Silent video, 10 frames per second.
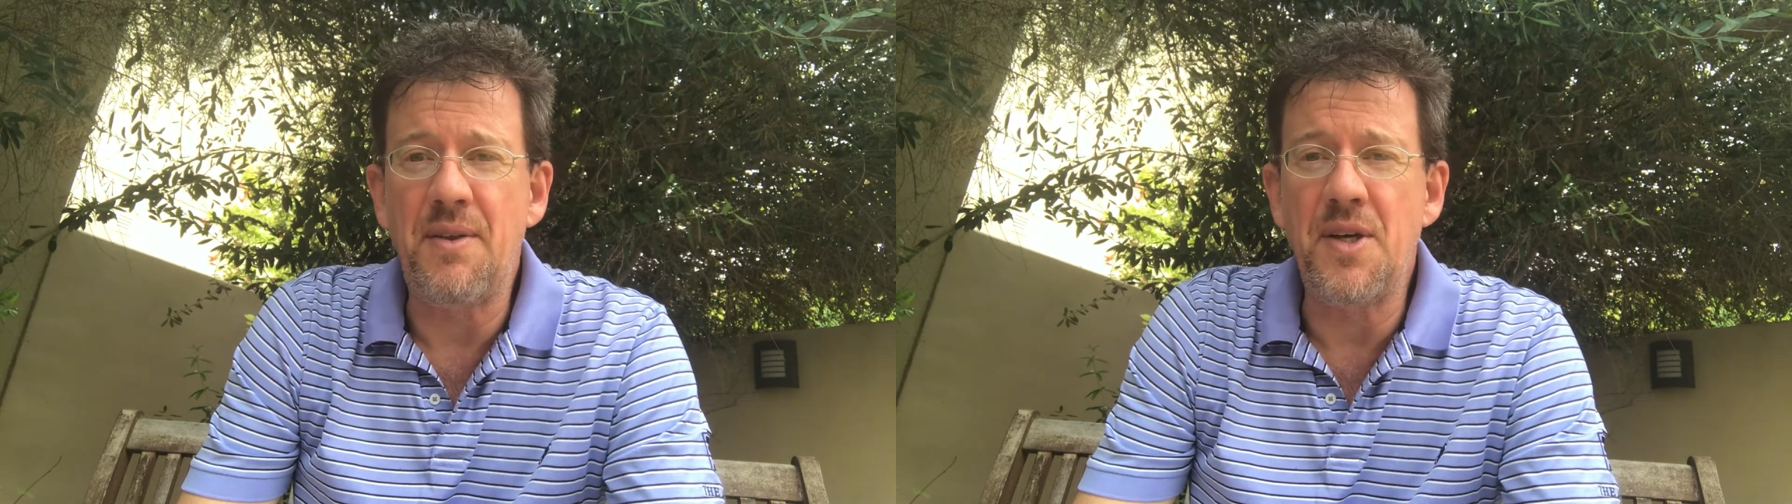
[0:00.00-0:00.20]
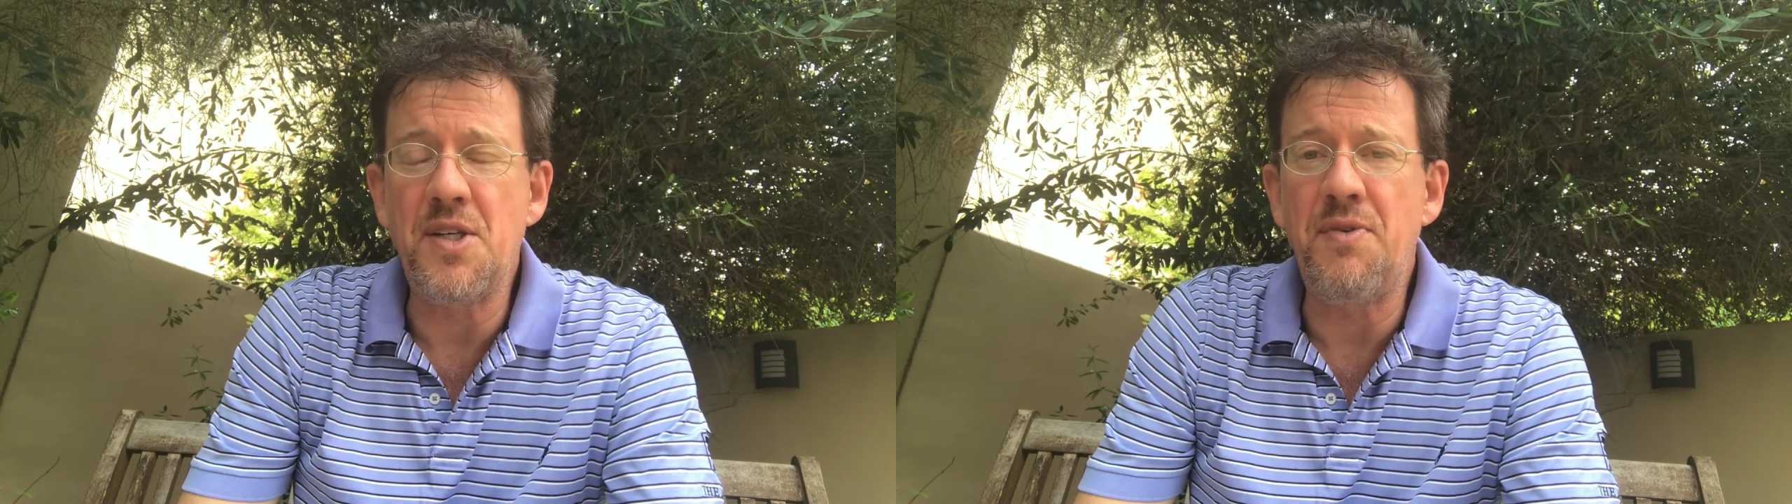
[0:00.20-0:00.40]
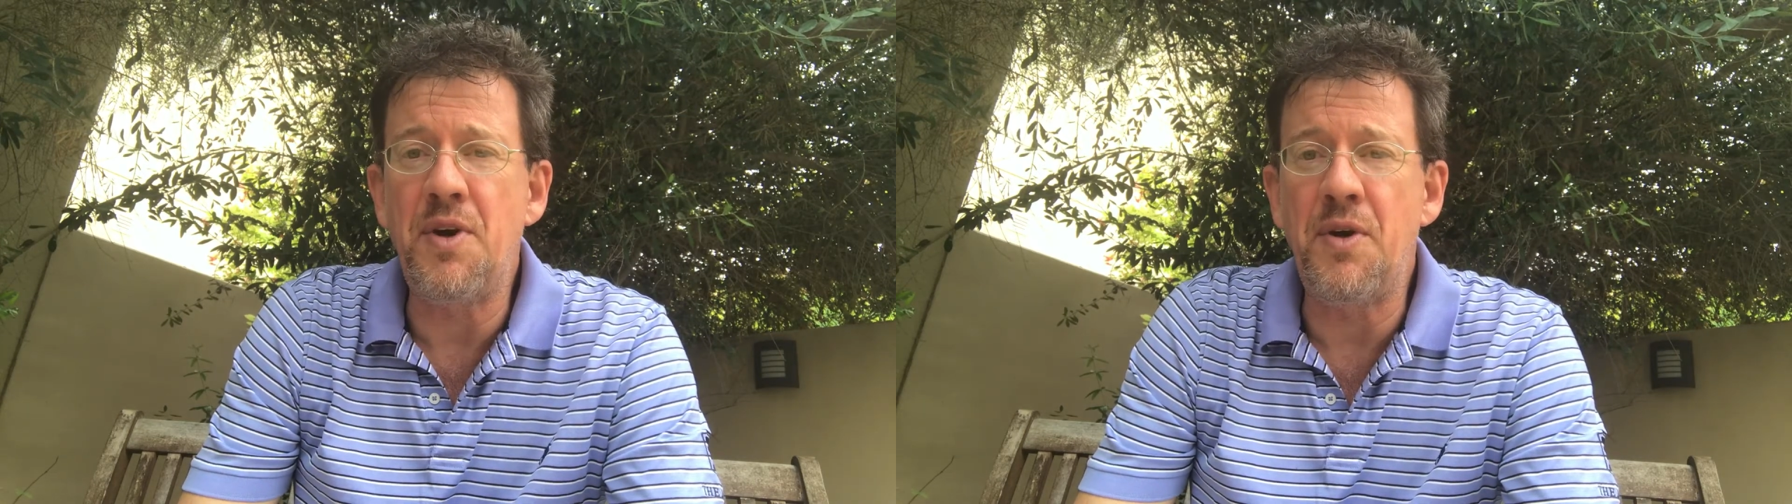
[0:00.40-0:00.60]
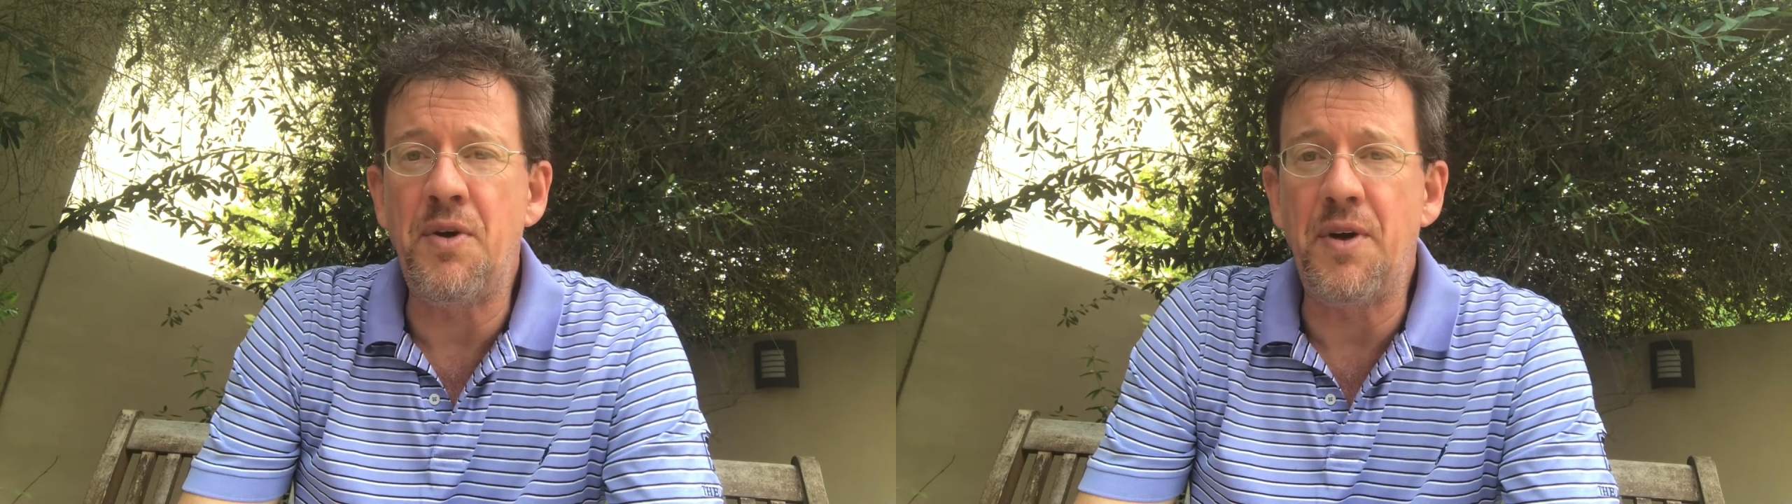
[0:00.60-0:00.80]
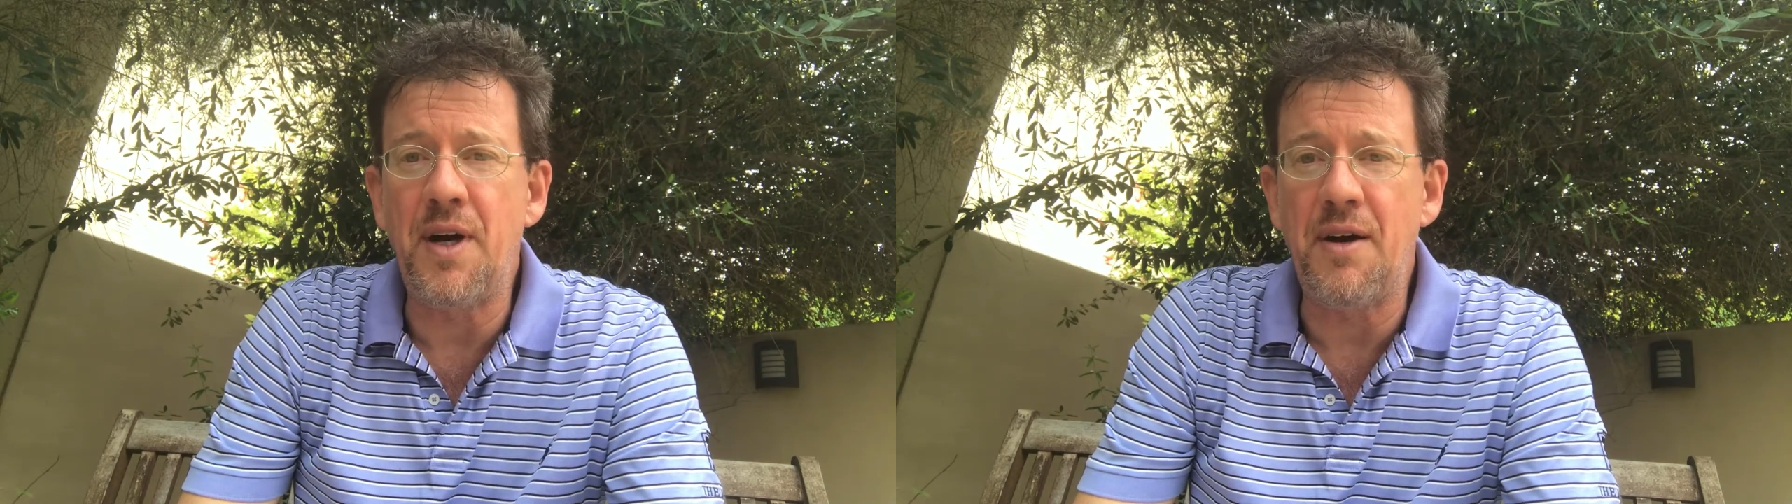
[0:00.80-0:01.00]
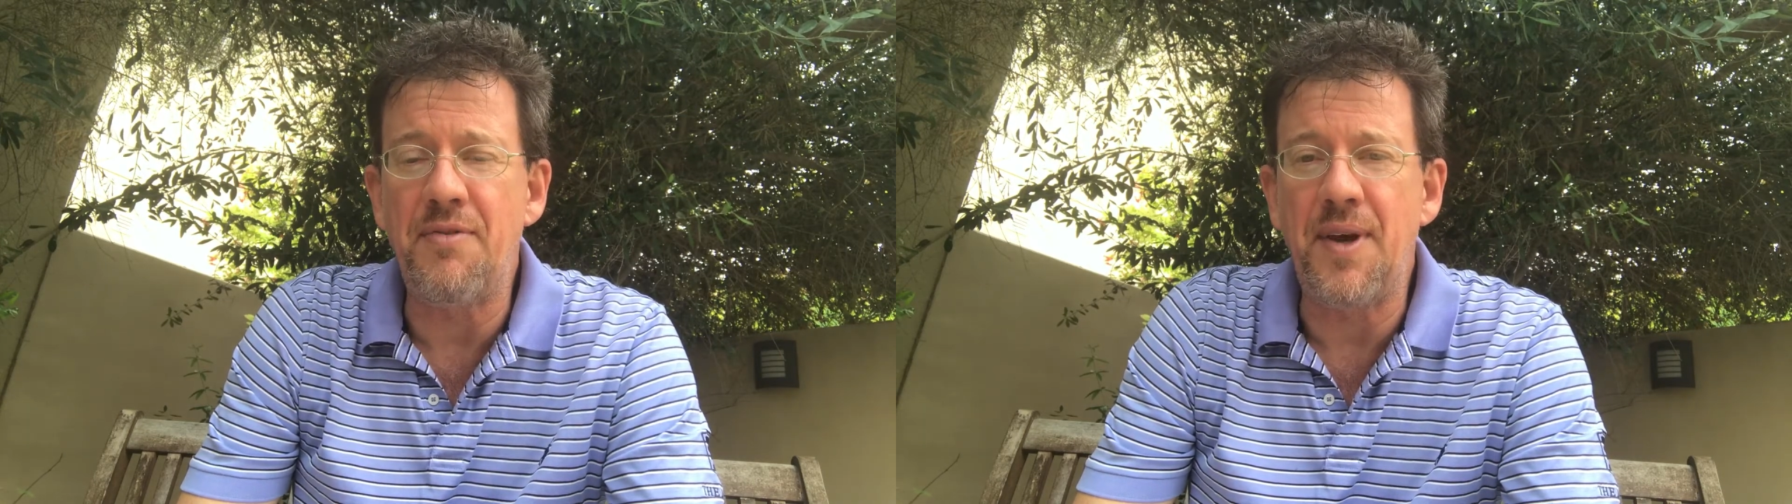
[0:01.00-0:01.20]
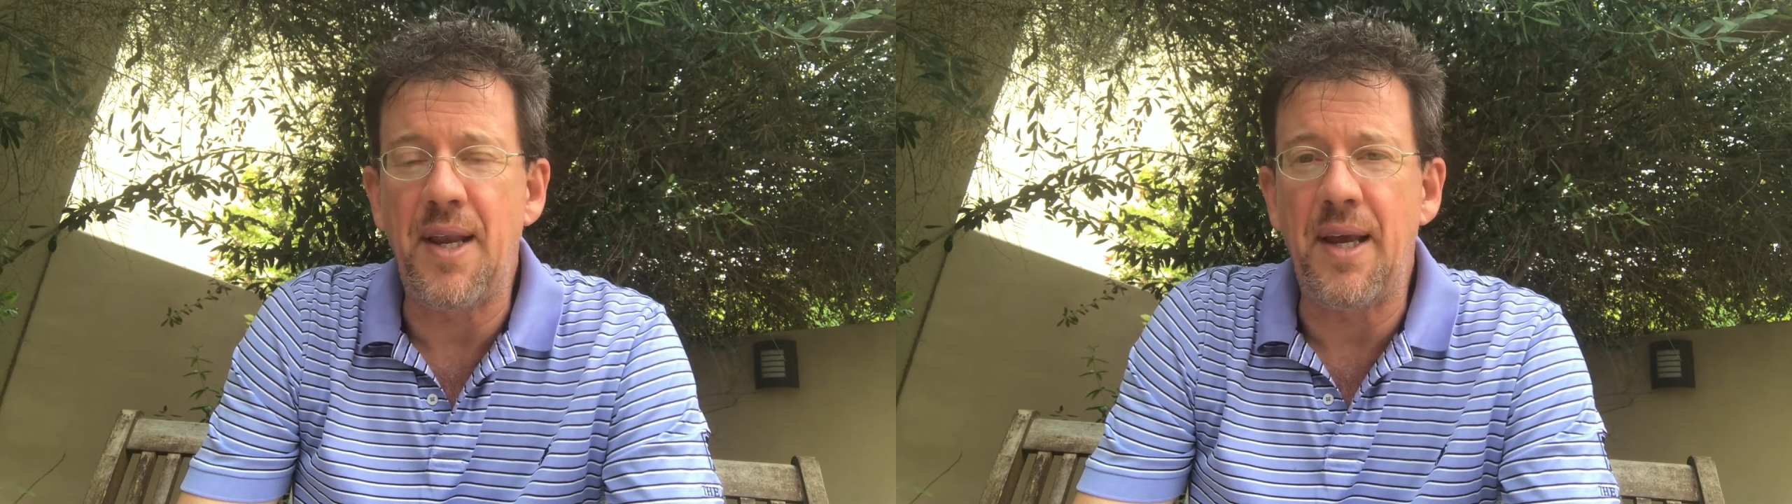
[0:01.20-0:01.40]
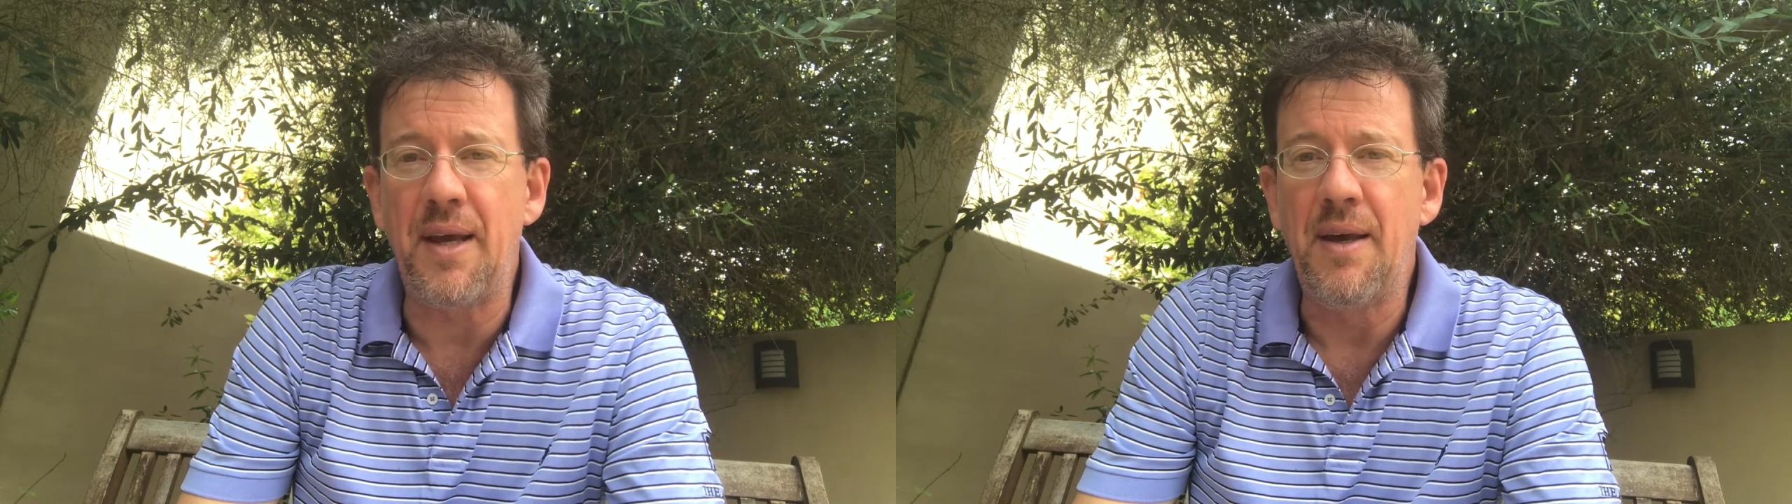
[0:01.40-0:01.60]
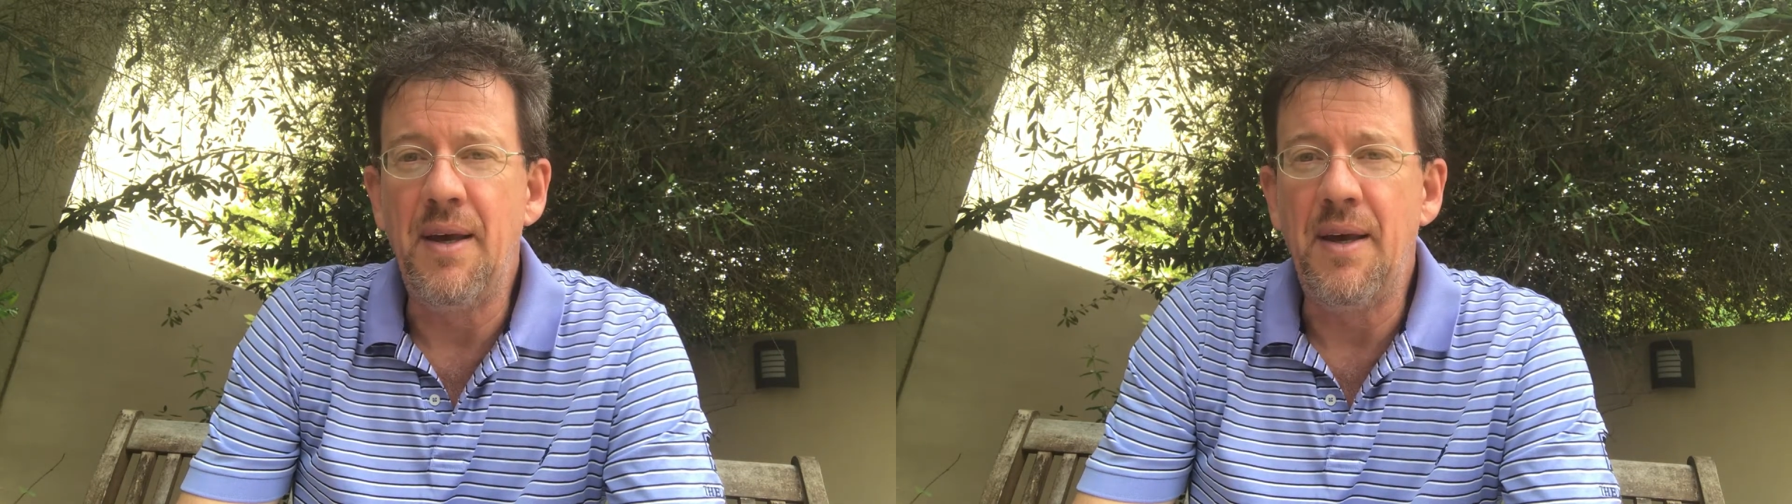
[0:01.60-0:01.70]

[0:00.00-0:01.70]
those of you who are feeling